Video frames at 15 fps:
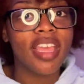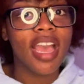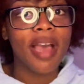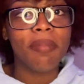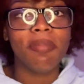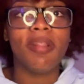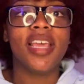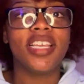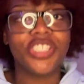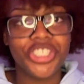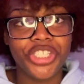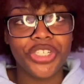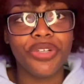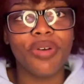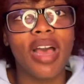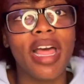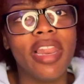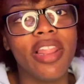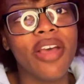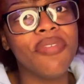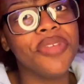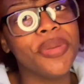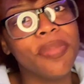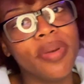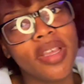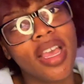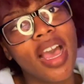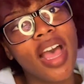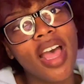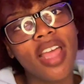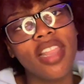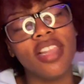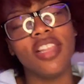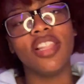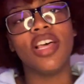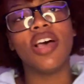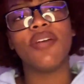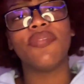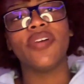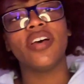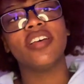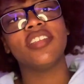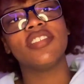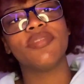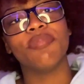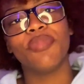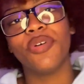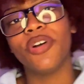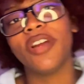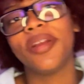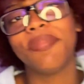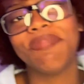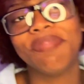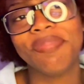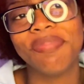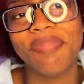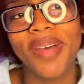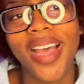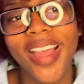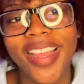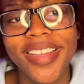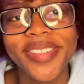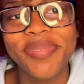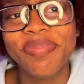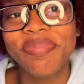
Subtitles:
God bless you. I love you, but God love us more. Bye.